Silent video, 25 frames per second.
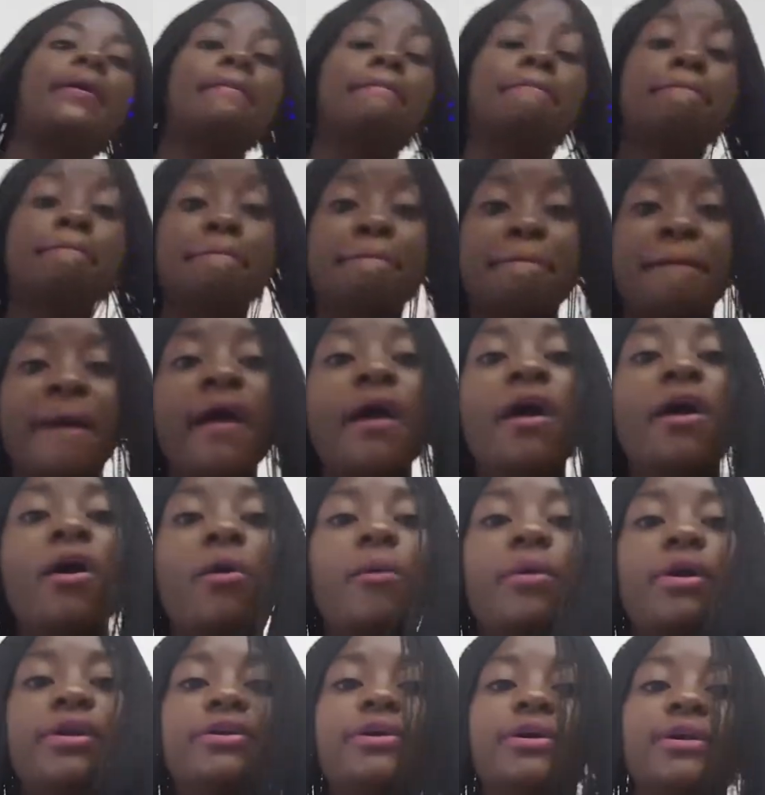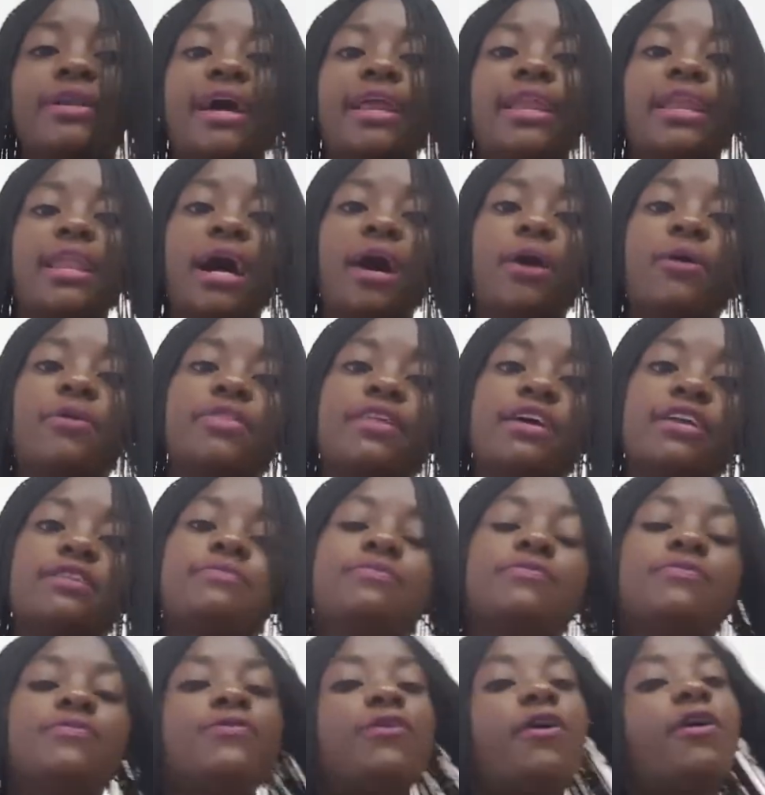Mm-mm. We don't allow
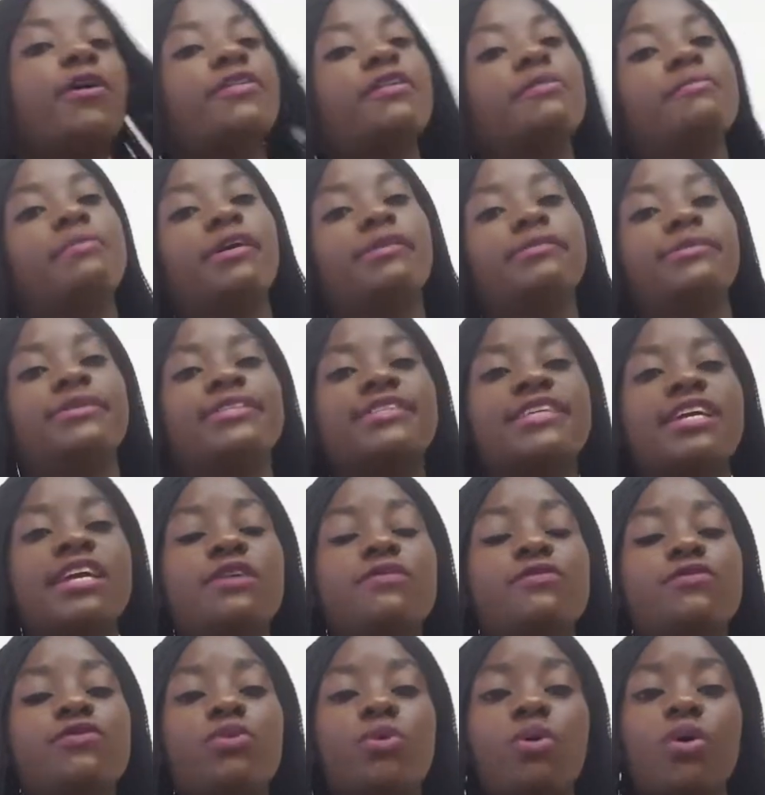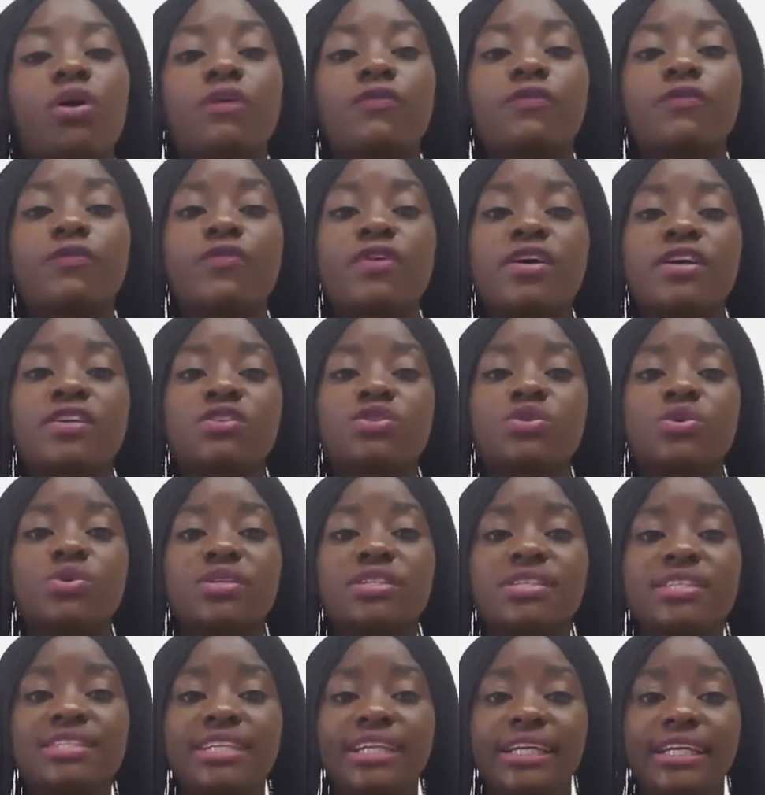that. For the Bible says, if you confess your
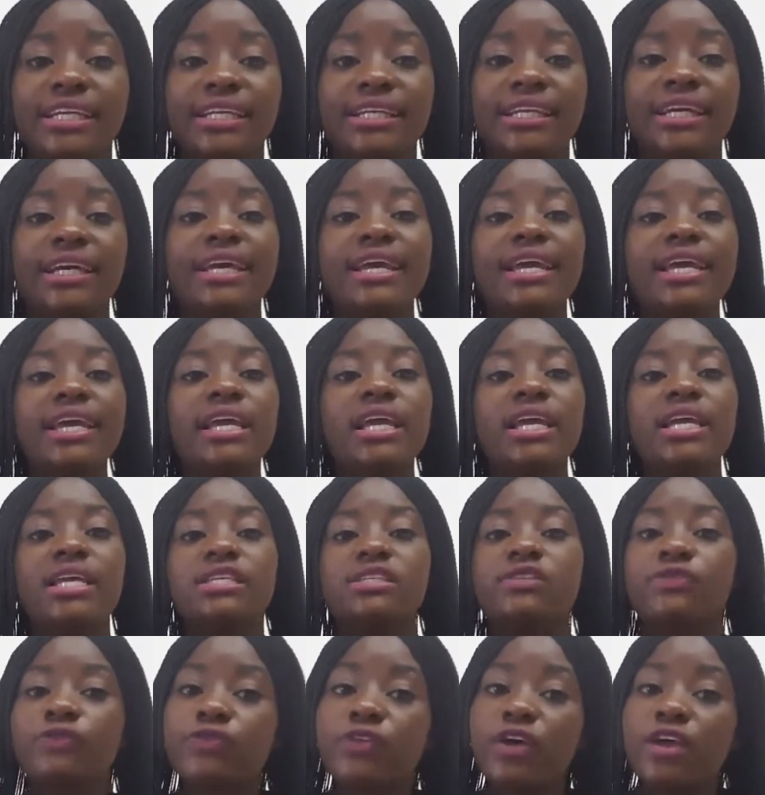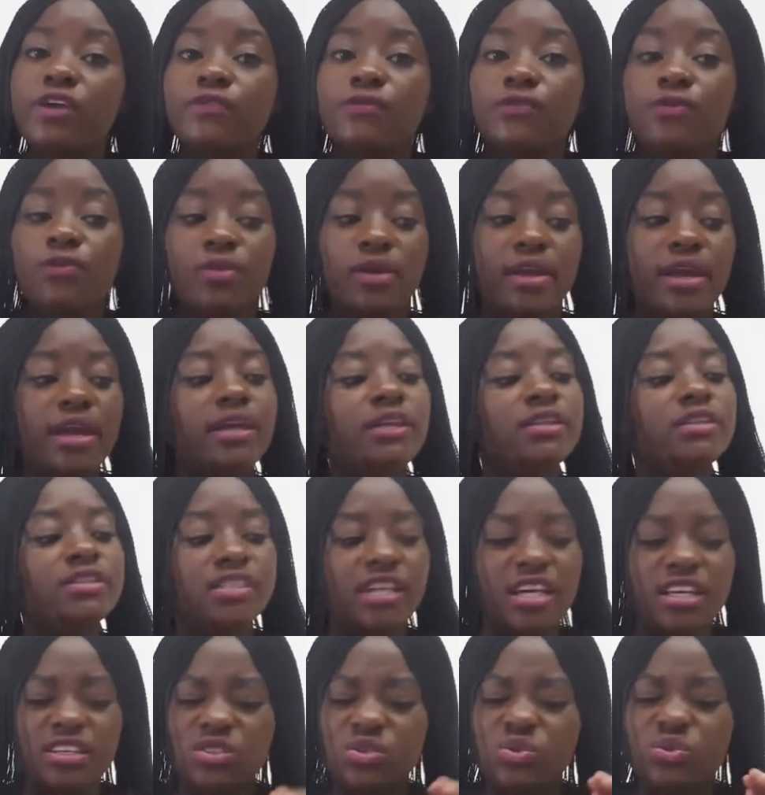sin, he is faithful and
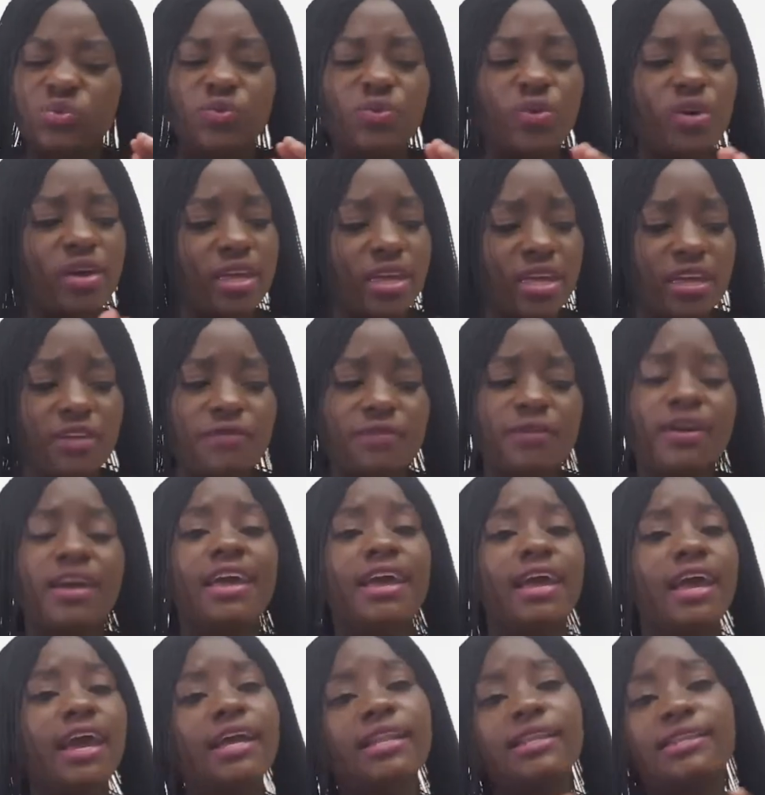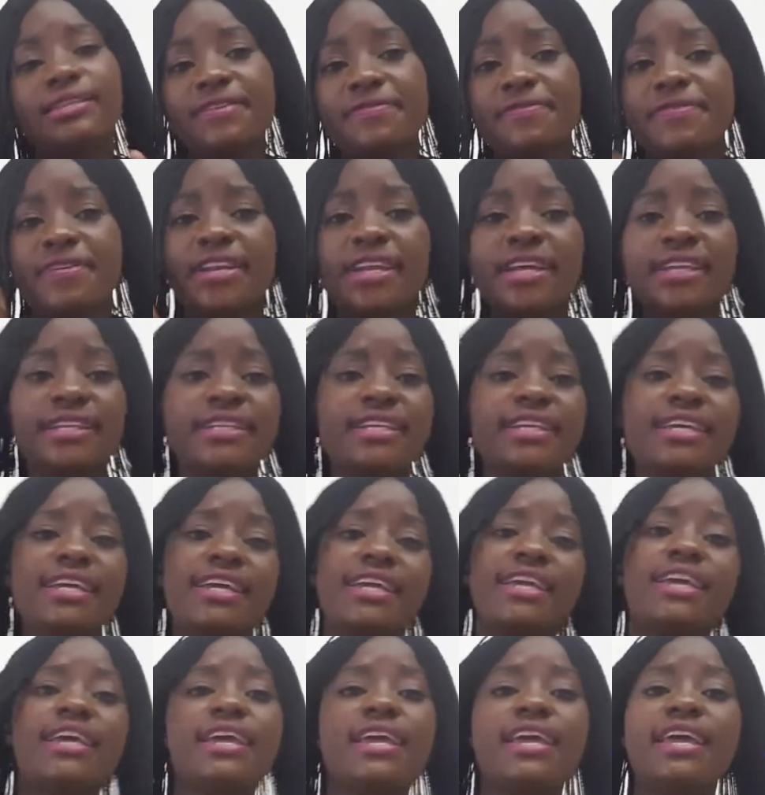just to forgive. And
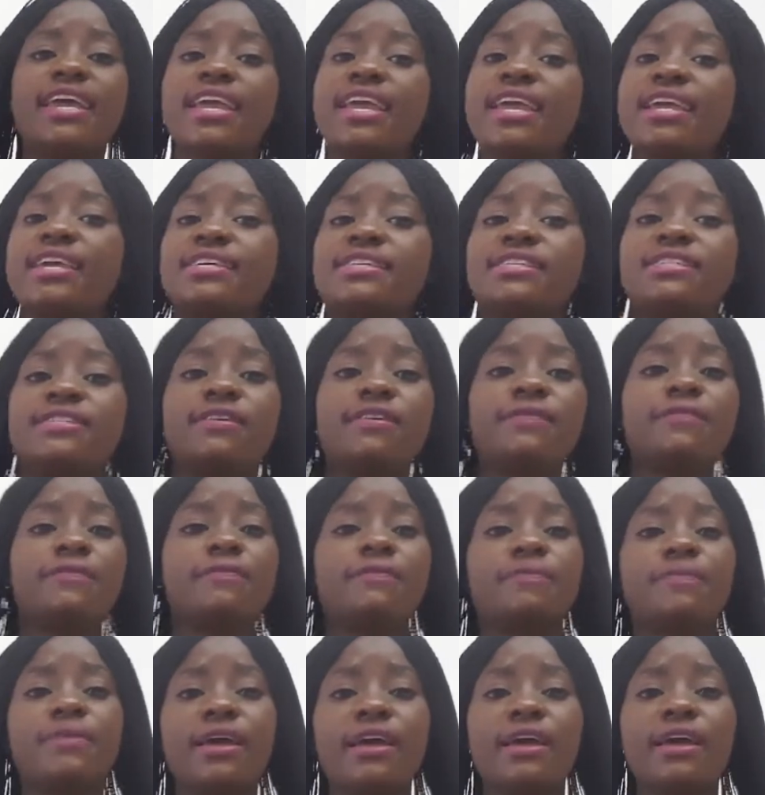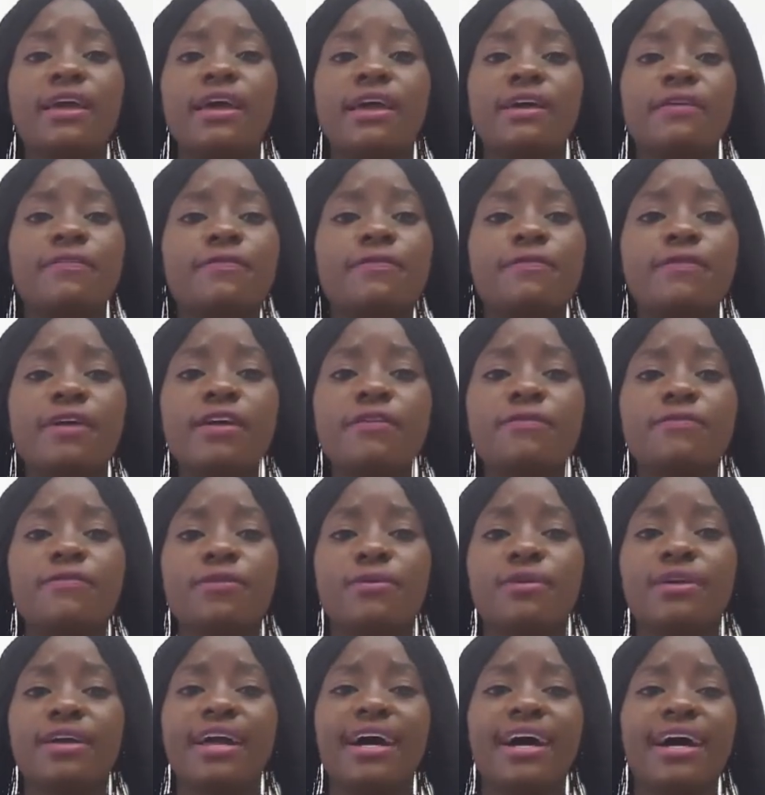definitely, he is a
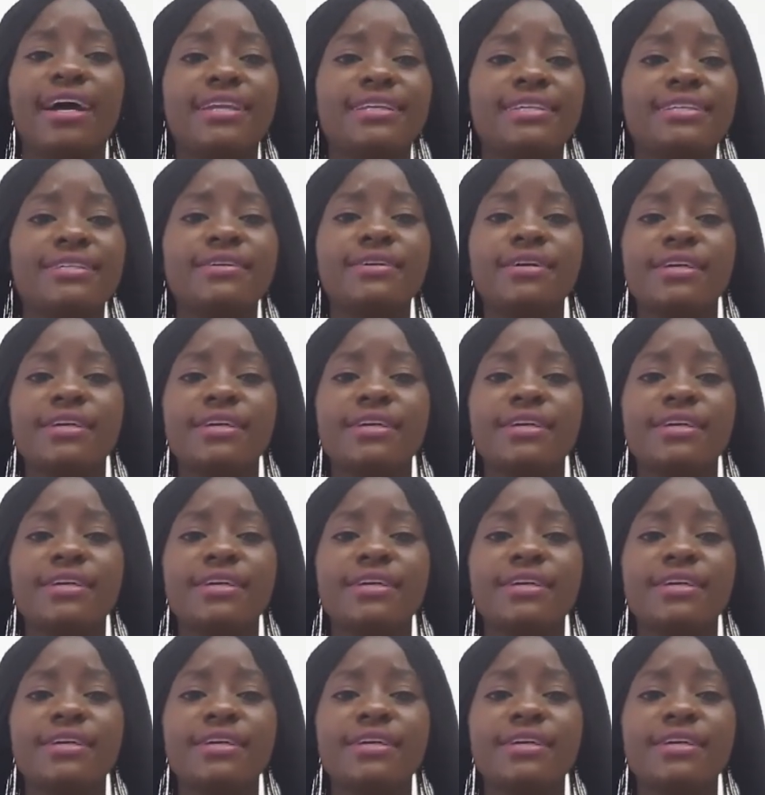faithful God.